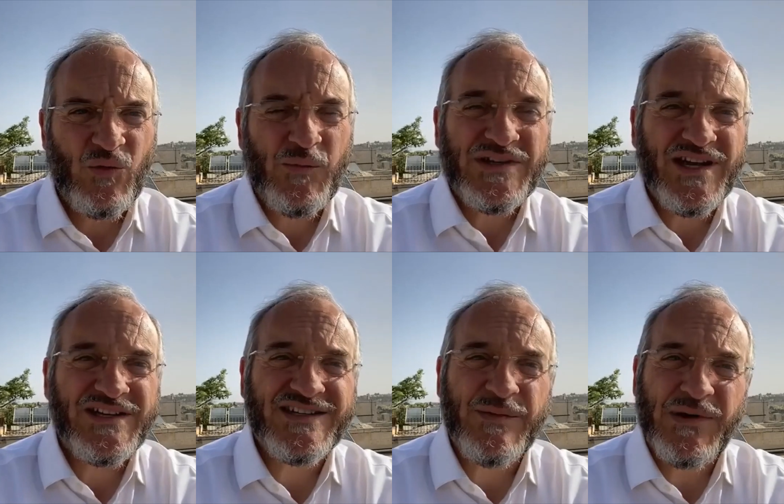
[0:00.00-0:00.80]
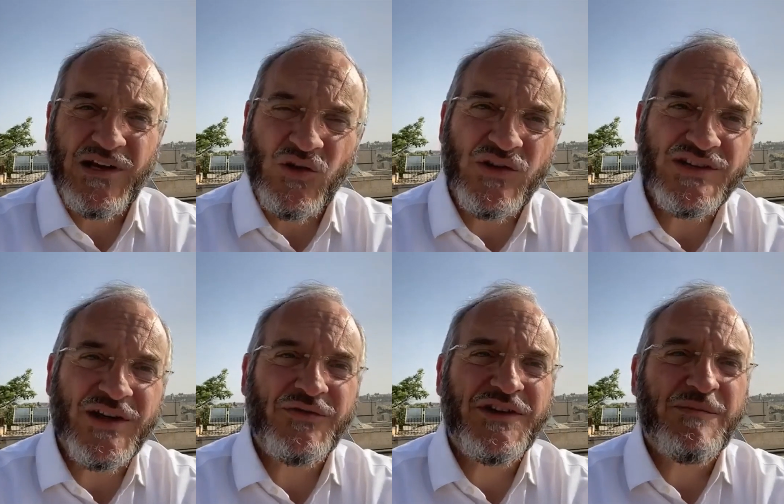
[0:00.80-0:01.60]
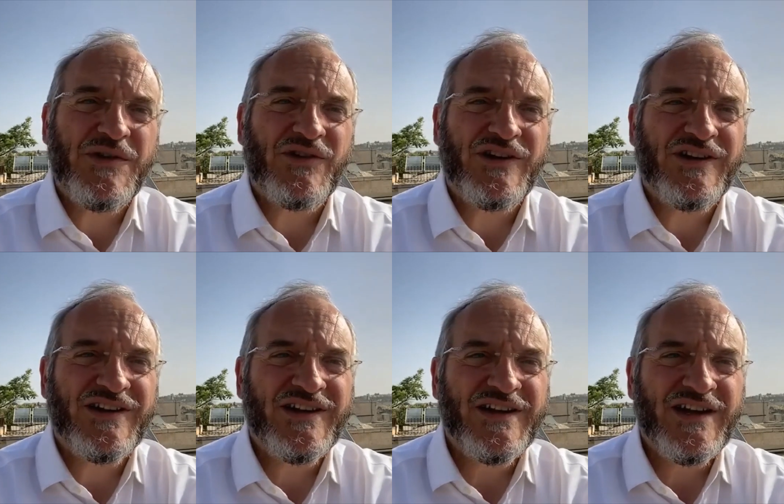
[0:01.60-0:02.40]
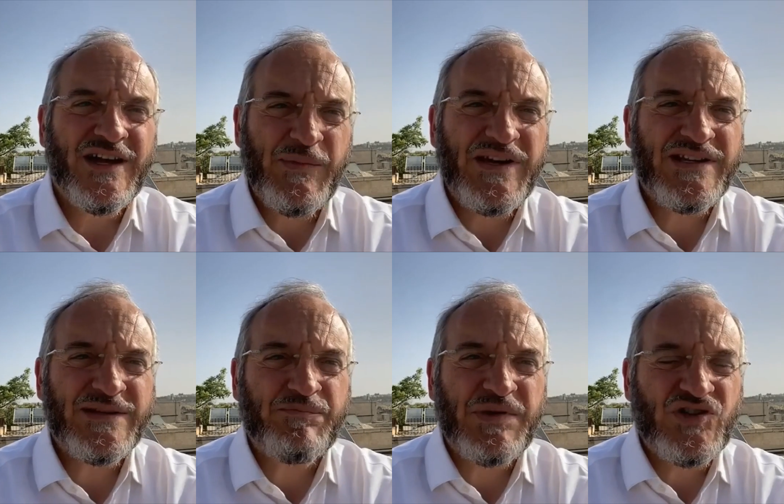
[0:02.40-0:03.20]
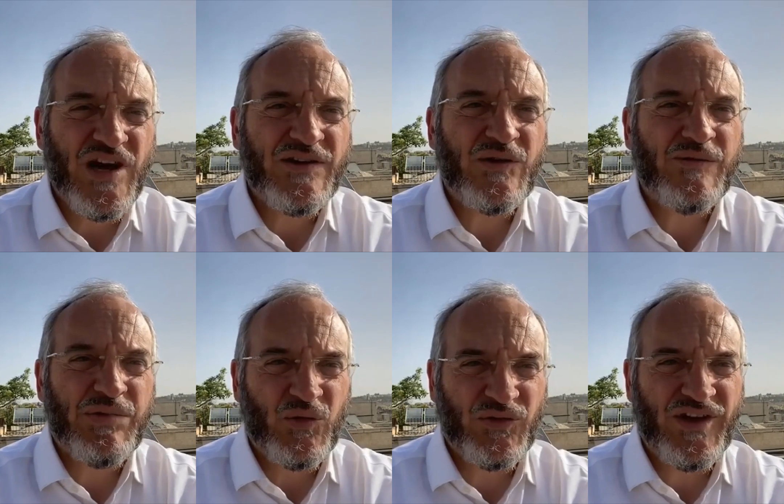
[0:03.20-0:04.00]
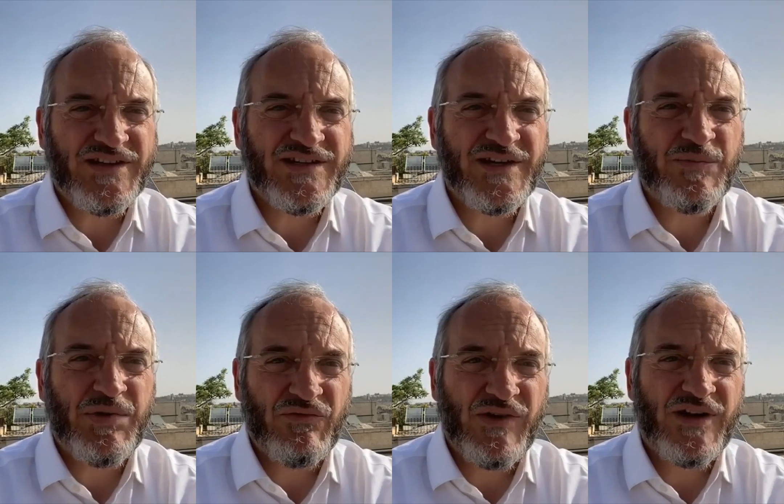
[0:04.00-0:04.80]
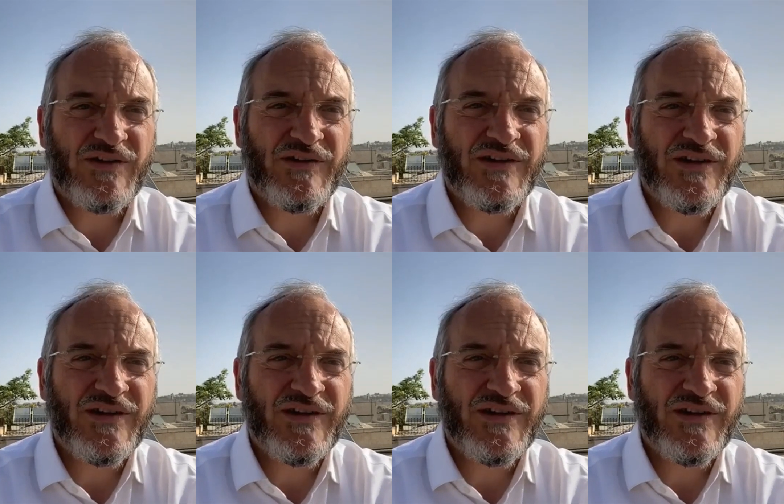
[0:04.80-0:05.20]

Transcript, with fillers: When we say to somebody, look yourself in the mirror, it means be genuine, be authentic, be real.